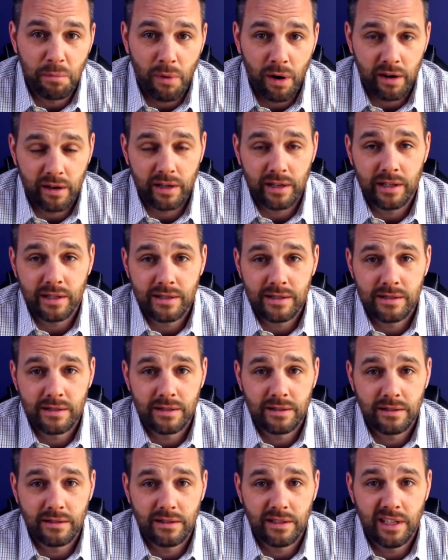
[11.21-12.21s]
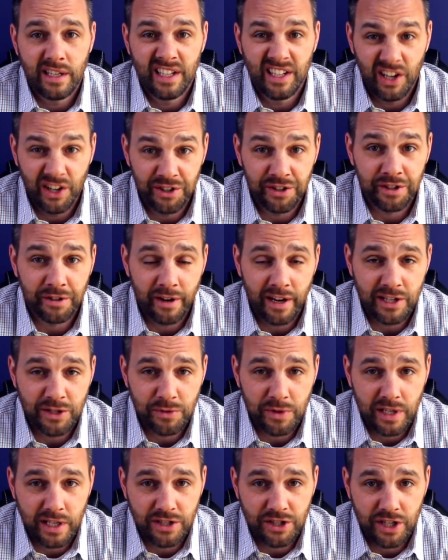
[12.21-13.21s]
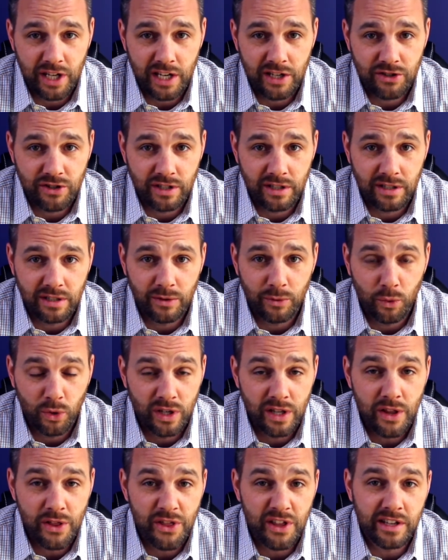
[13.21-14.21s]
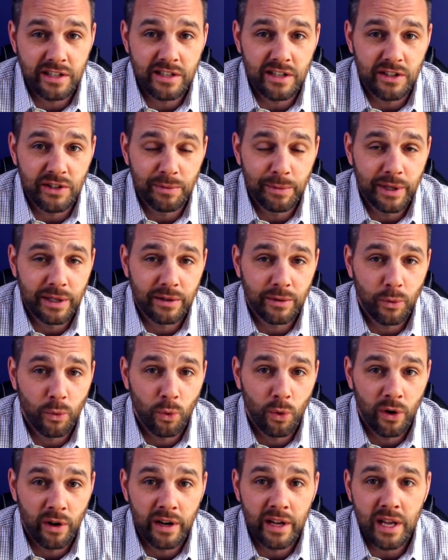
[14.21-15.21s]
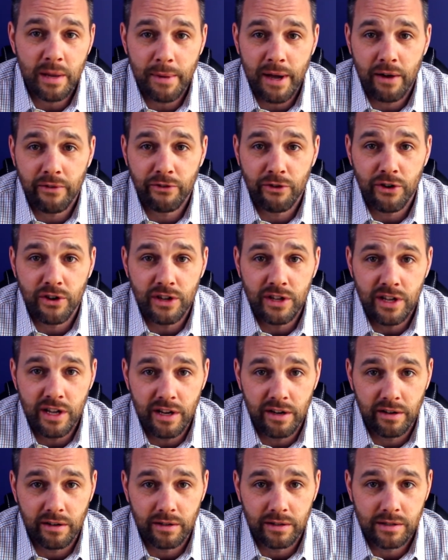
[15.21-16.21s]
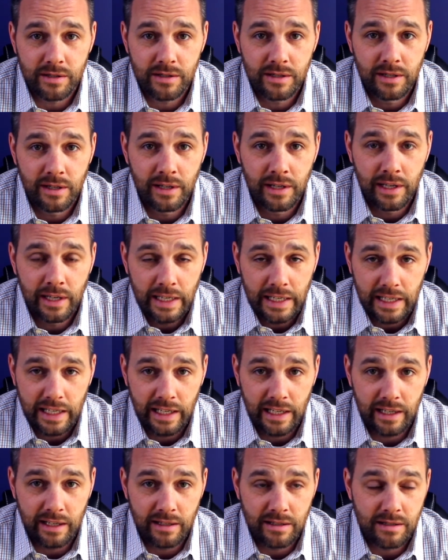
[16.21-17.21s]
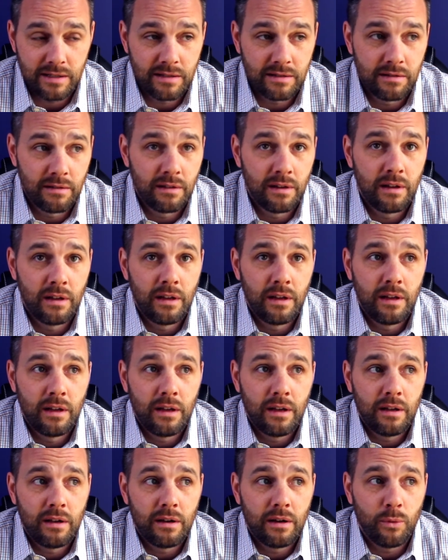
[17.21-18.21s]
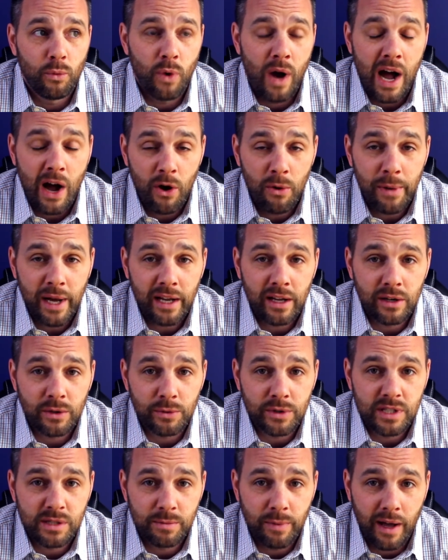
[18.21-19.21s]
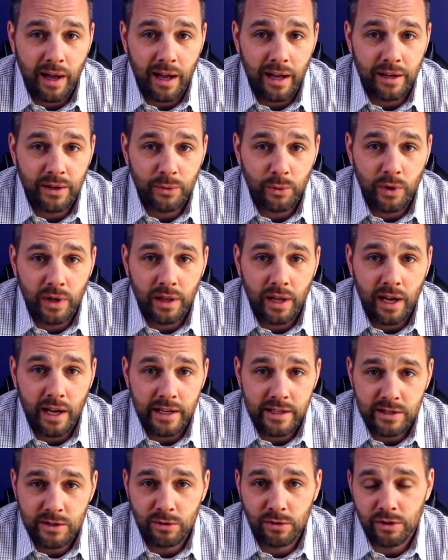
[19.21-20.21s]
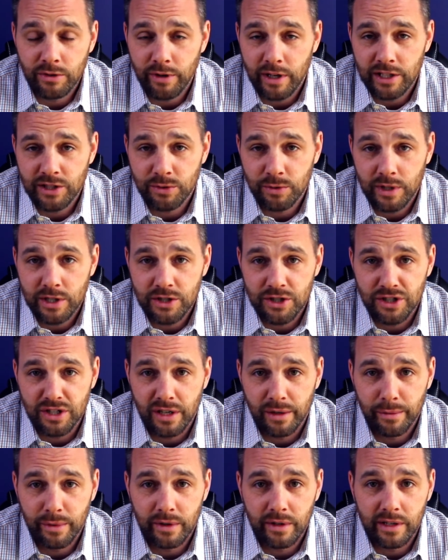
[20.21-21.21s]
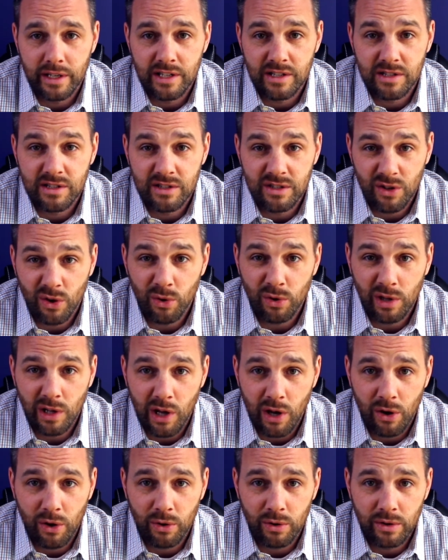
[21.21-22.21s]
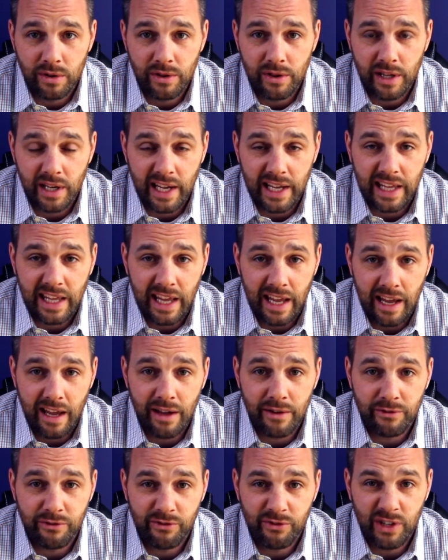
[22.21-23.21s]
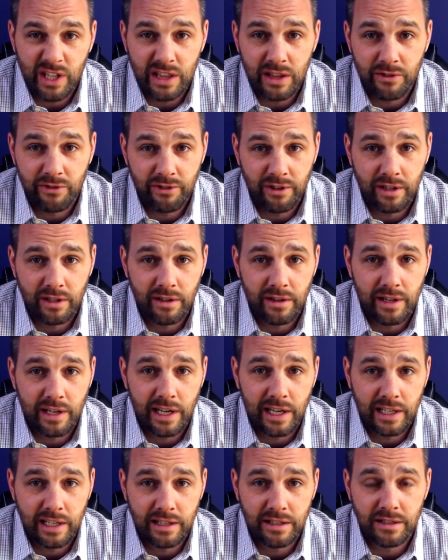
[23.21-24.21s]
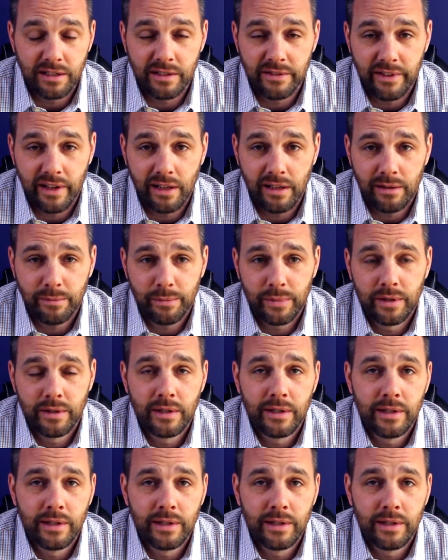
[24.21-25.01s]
markets in undergraduate education, one of the things that you've been worrying about for years is how am I going to respond when the high school graduation number is so low that I can't feed the funnel that I need to develop?